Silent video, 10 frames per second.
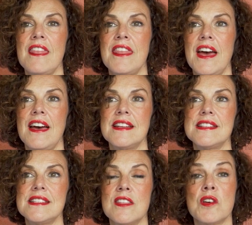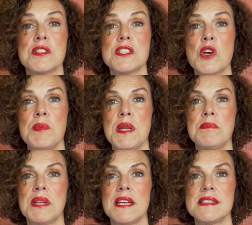that there were so many
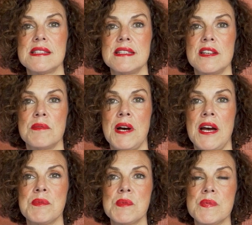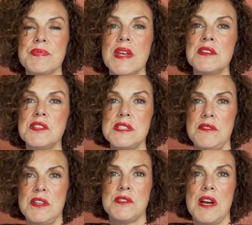places nearby. And just
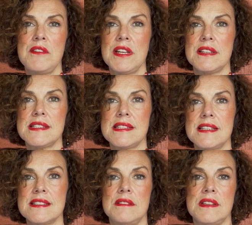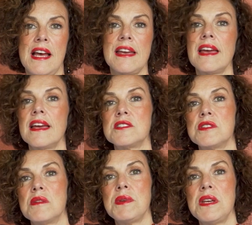even driving distance, I can get to
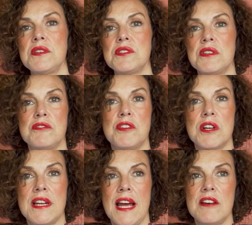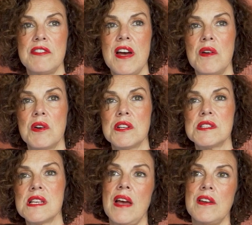the beach in 4.5
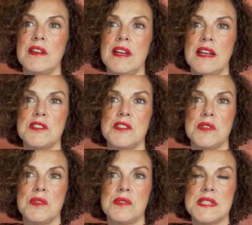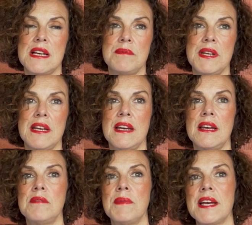hours. I could get to San
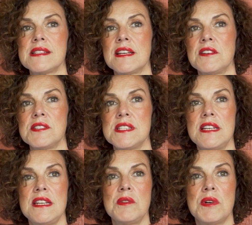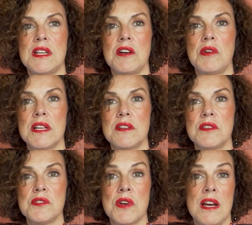Miguel, Mexico City, Guanajuato
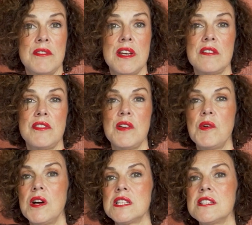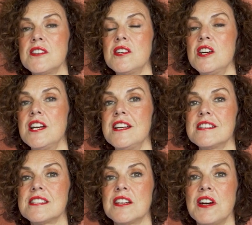driving if I want to.
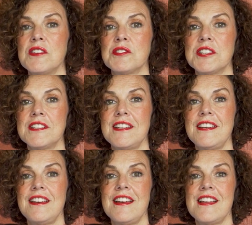So I really